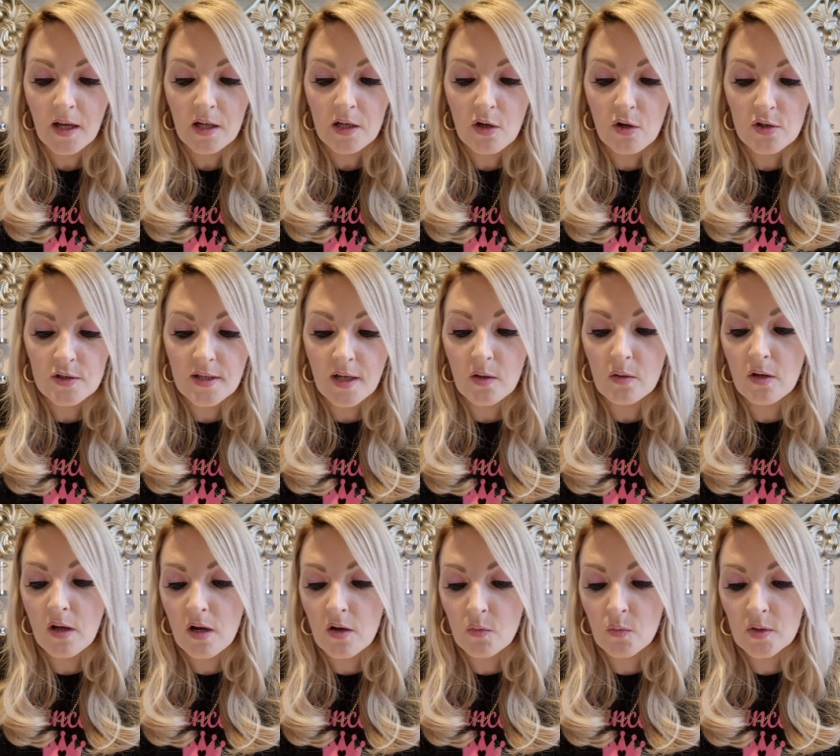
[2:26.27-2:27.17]
Lord, how
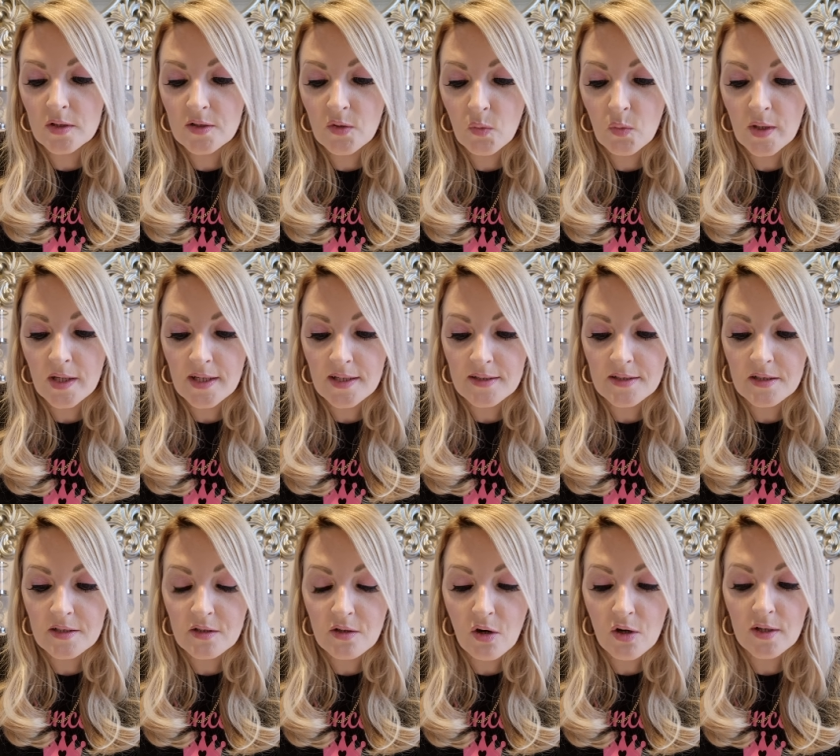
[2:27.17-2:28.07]
long will the wicked,
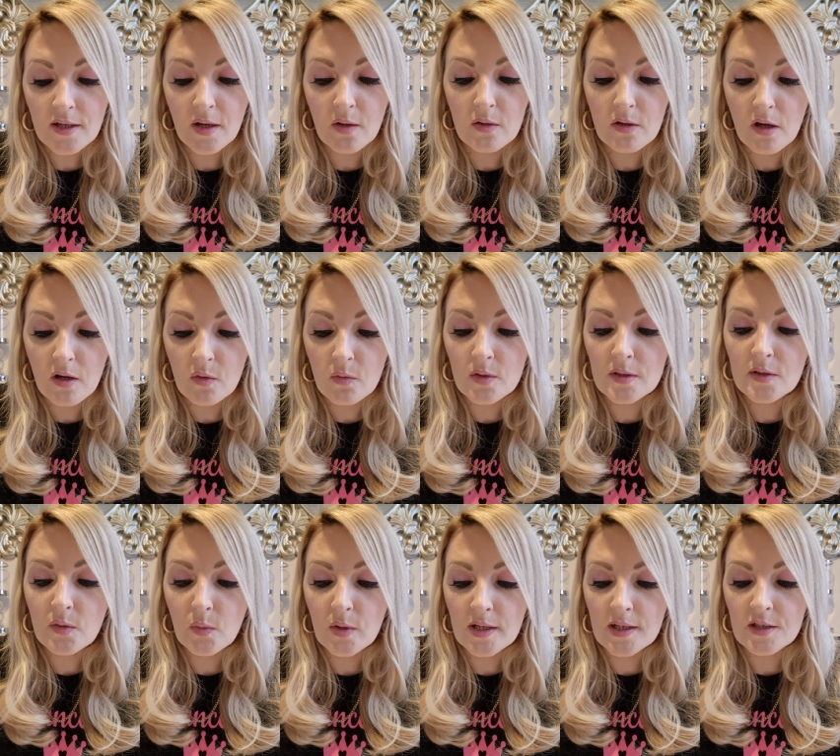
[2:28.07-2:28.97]
Lord, how long will
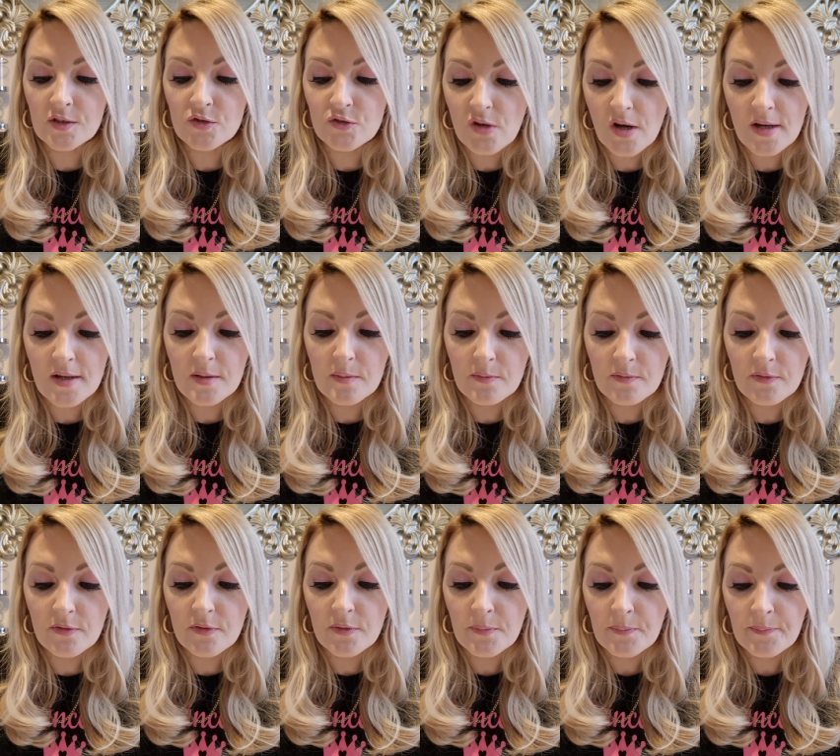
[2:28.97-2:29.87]
the wicked
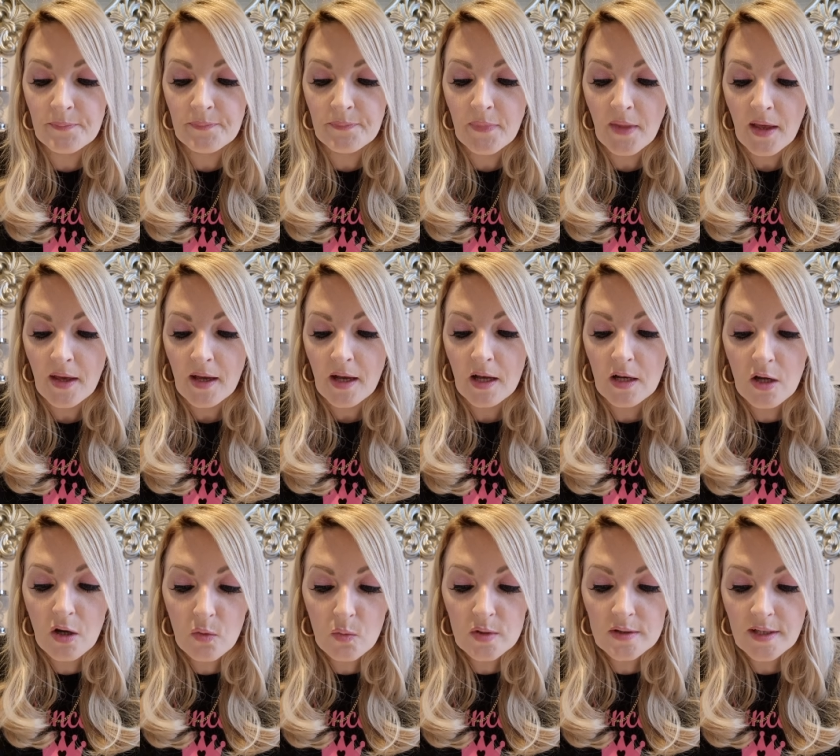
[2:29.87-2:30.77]
triumph? How
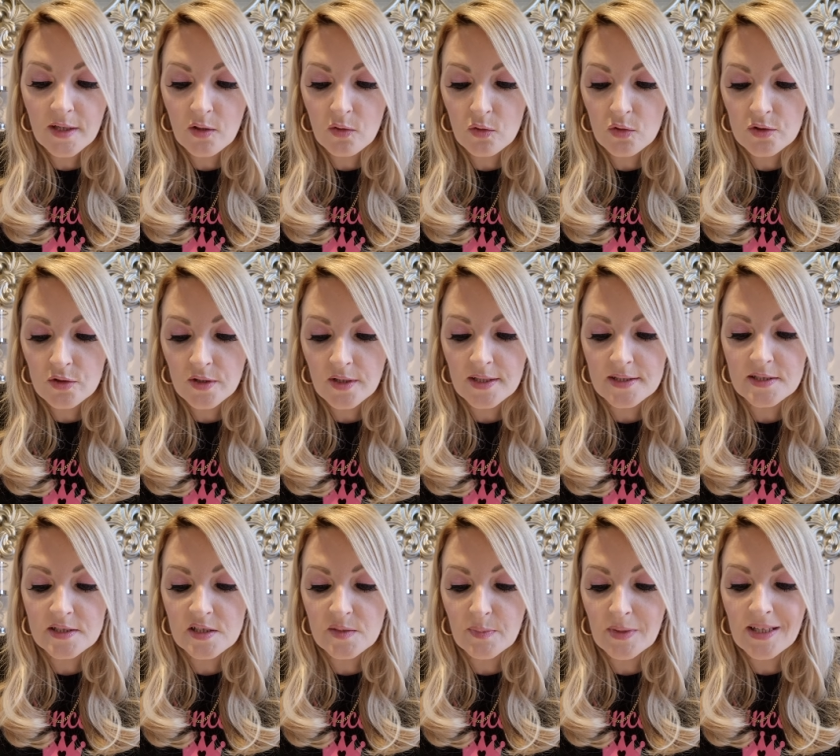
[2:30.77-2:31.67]
long will they utter and
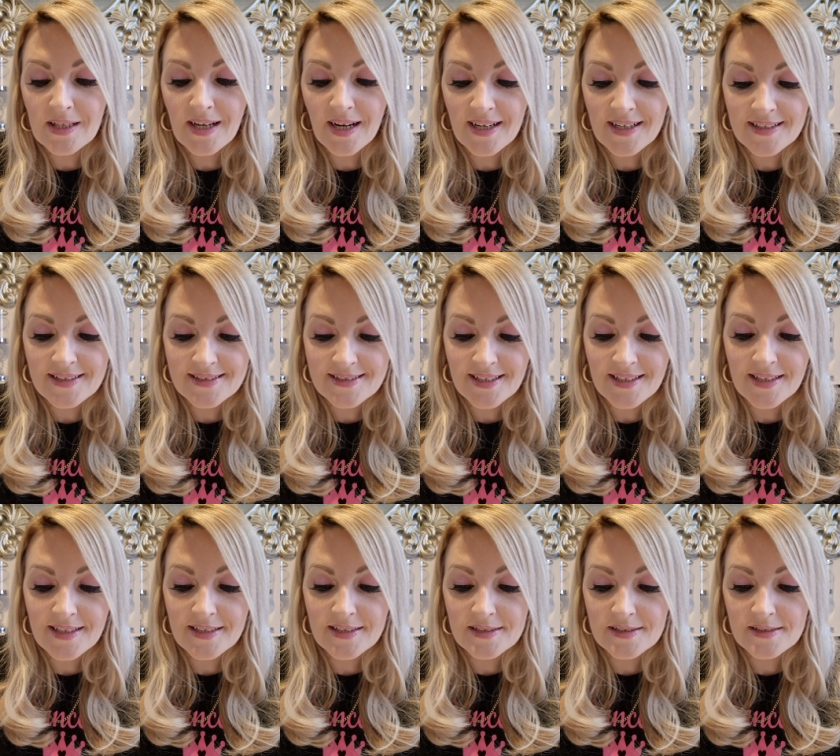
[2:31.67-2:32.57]
speak hard
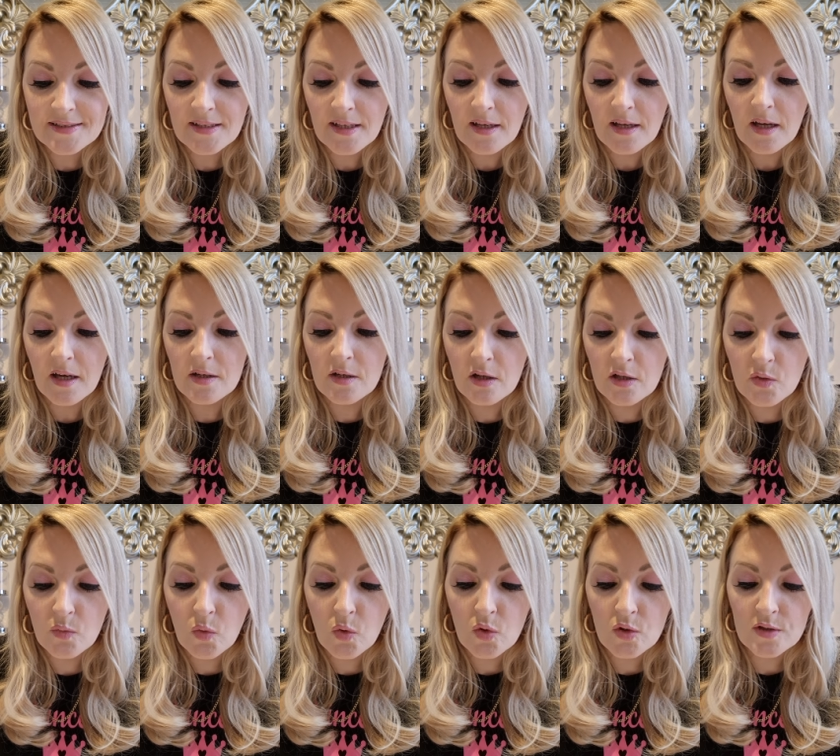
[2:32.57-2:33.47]
things? And all the
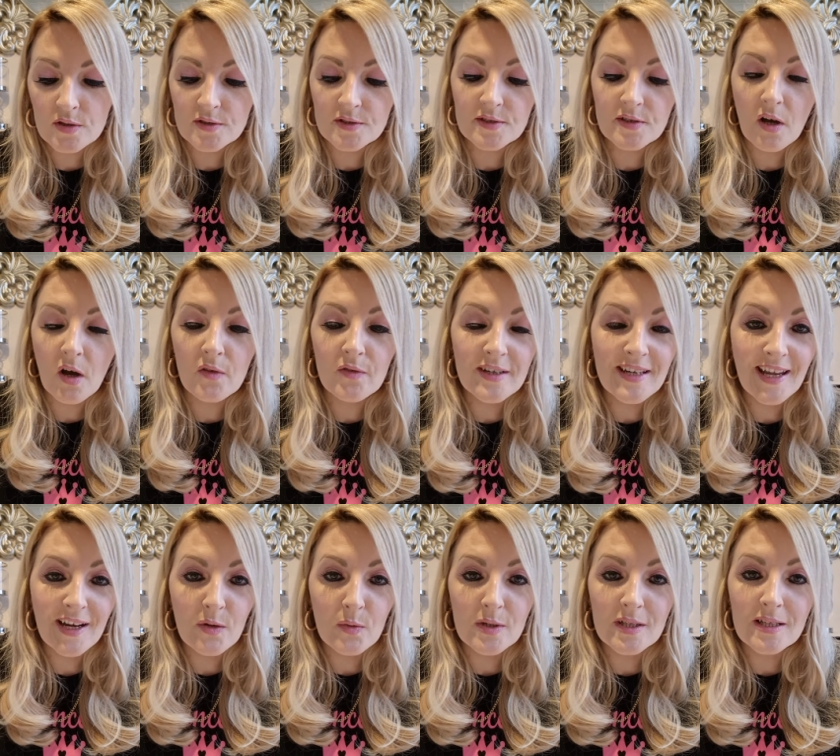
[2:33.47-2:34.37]
workers of
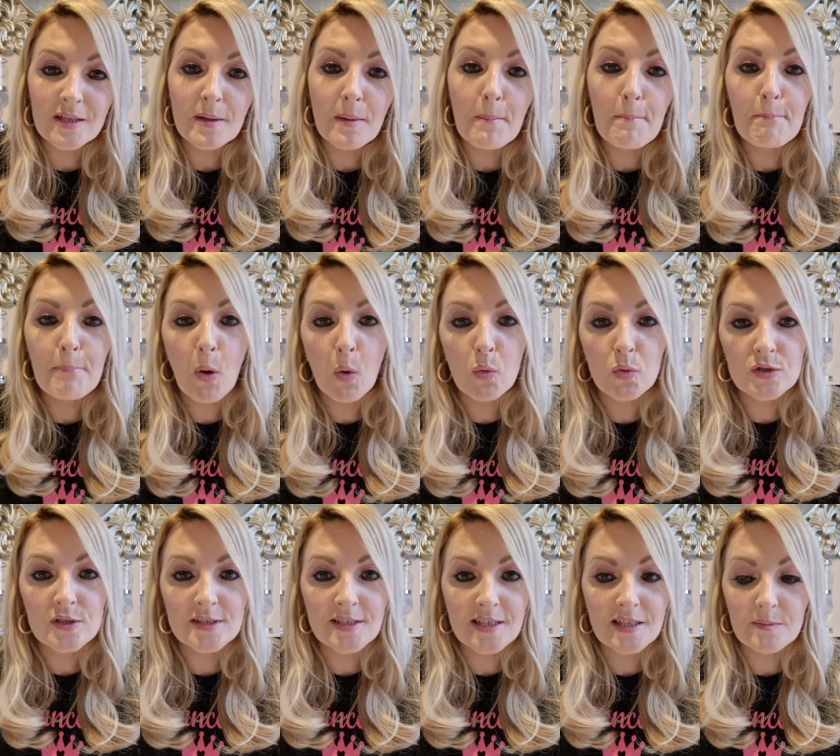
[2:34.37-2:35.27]
inequity
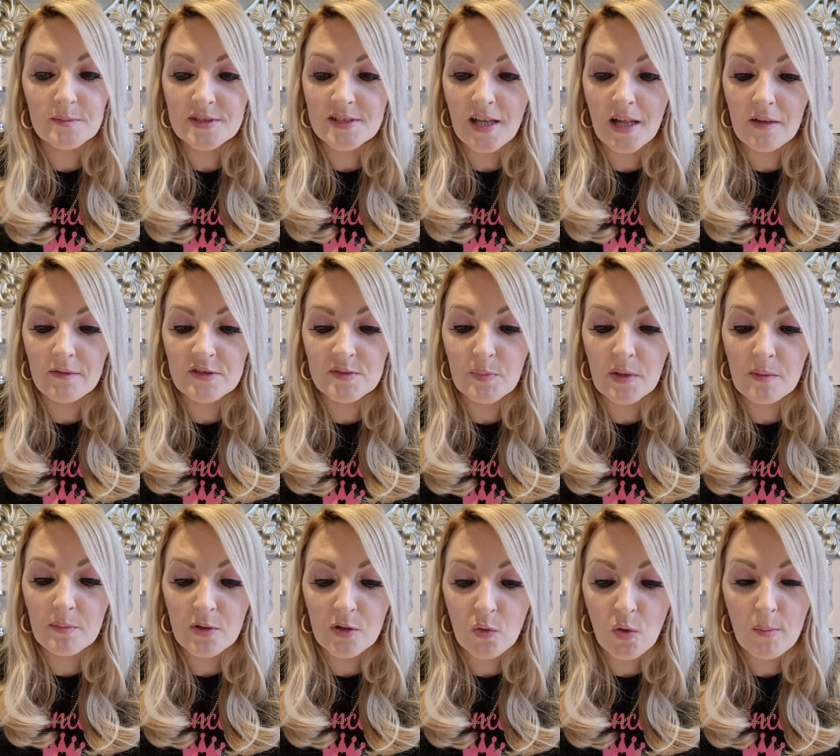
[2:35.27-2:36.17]
boast in themselves.
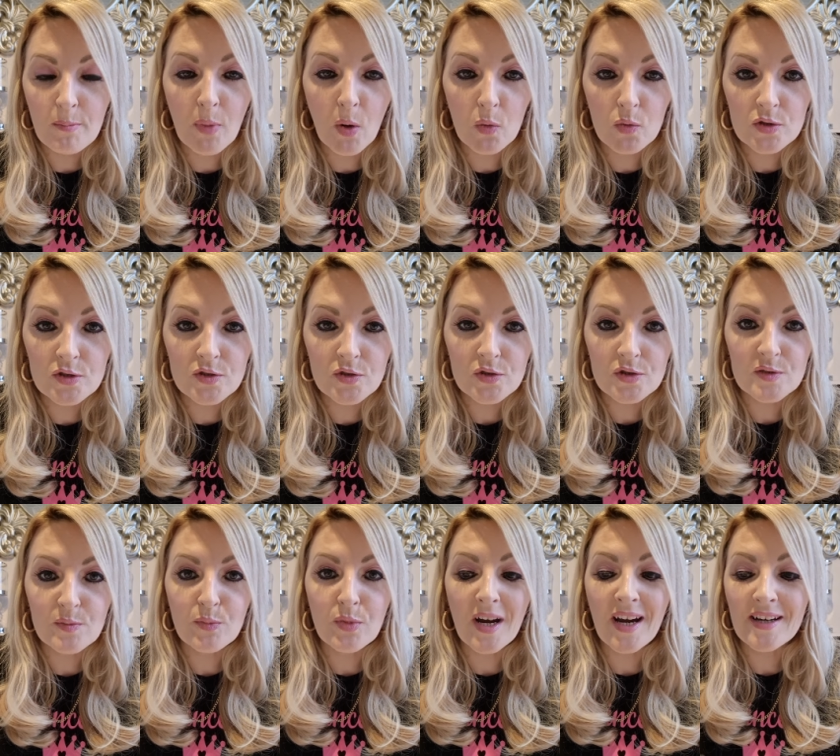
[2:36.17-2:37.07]
People who are boasters,
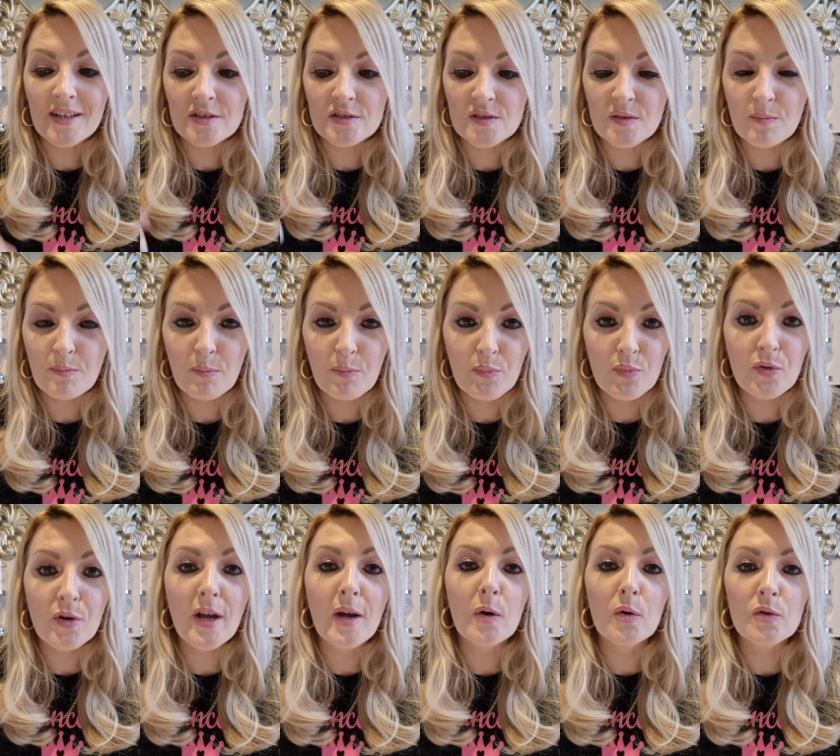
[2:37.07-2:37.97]
braggers,
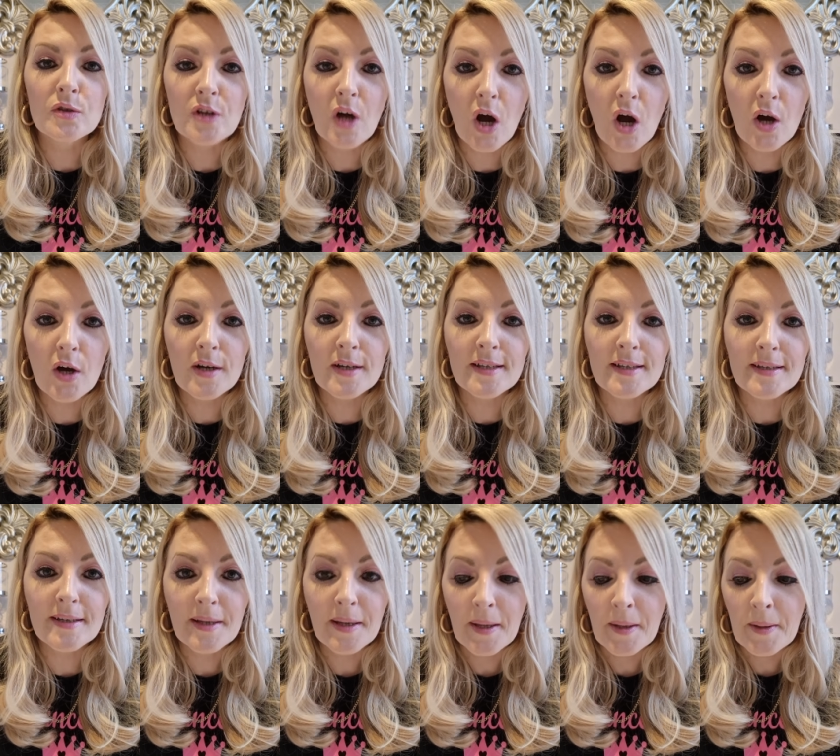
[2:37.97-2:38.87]
proud, haughty.